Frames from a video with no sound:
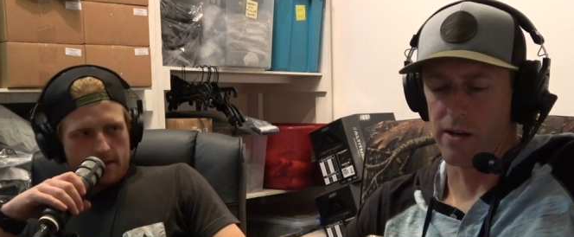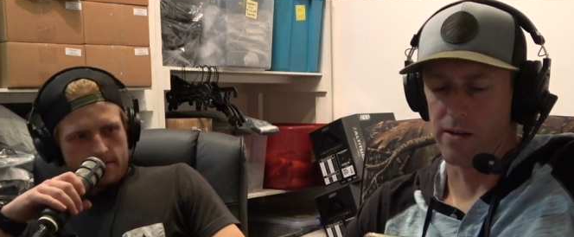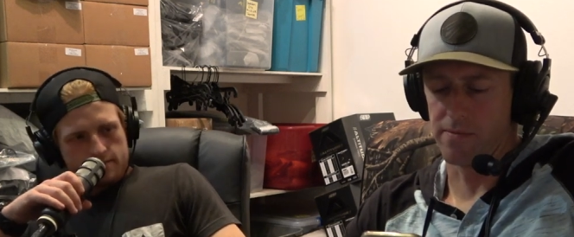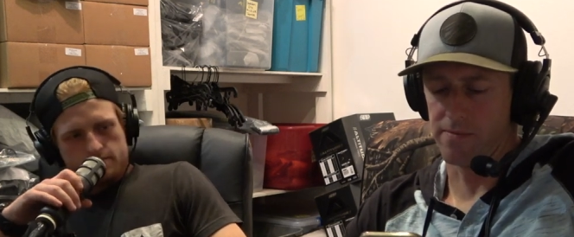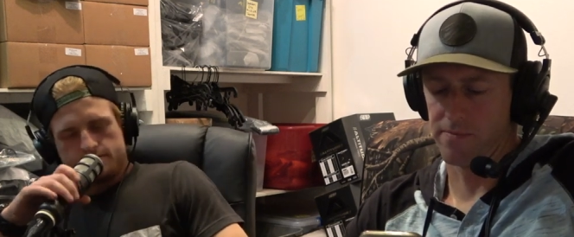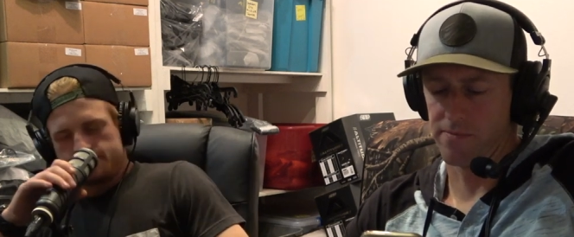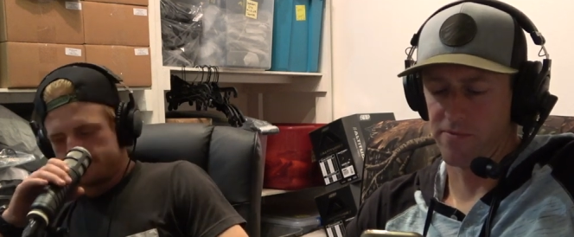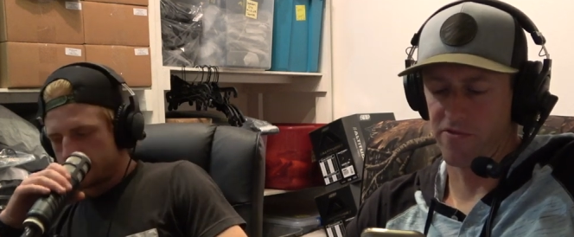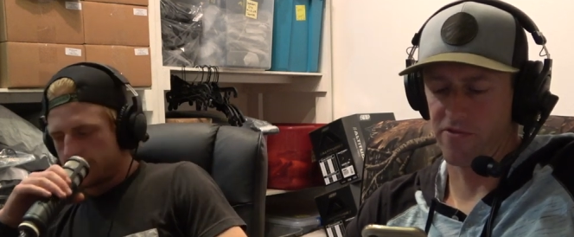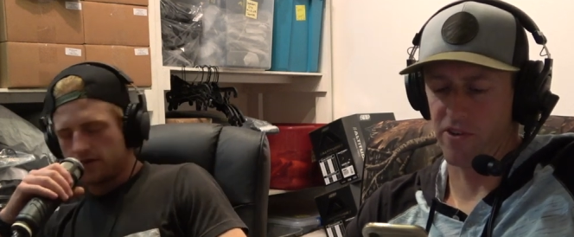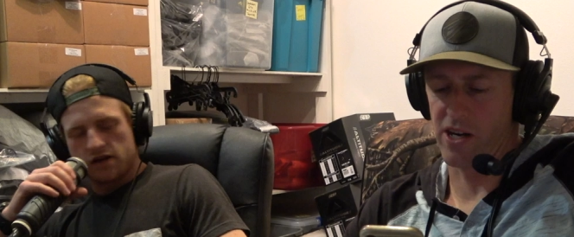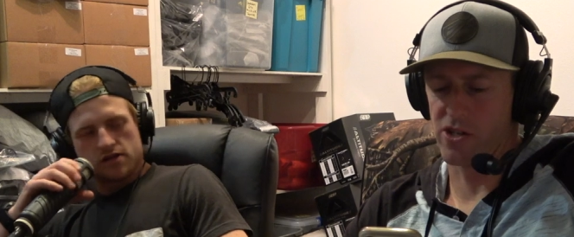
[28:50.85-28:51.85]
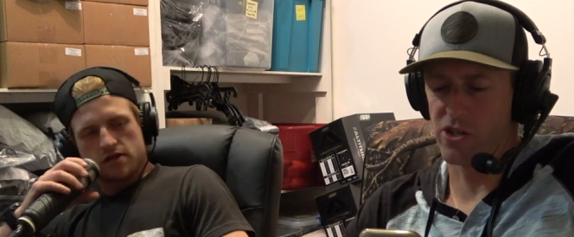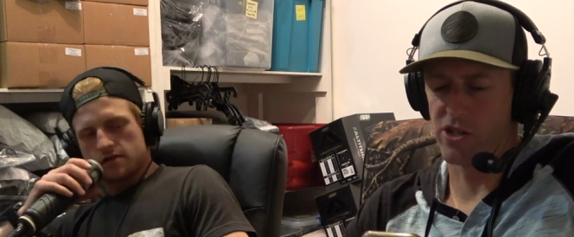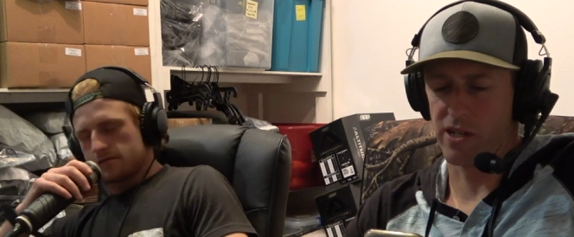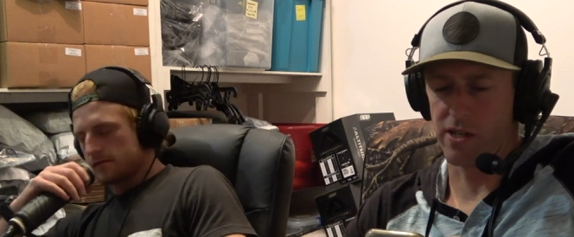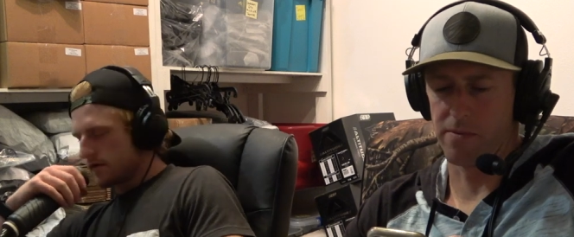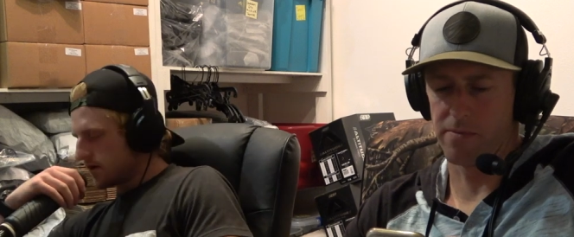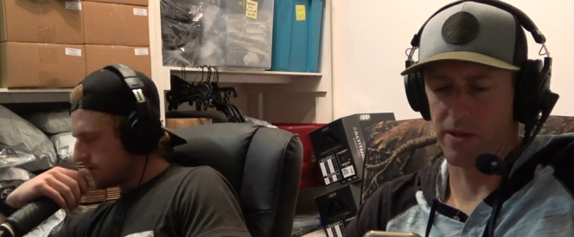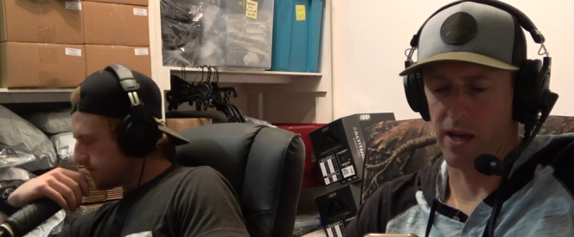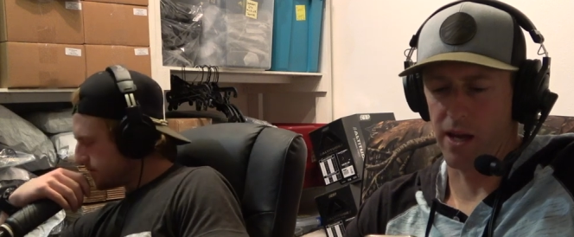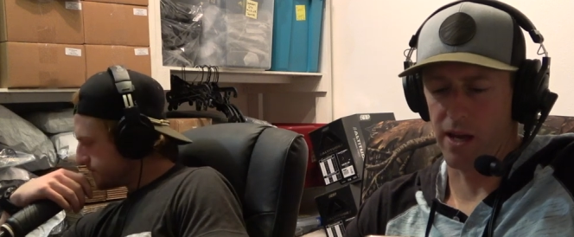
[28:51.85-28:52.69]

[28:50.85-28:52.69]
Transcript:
Speaker 1: um, friendship. friendship. Yep.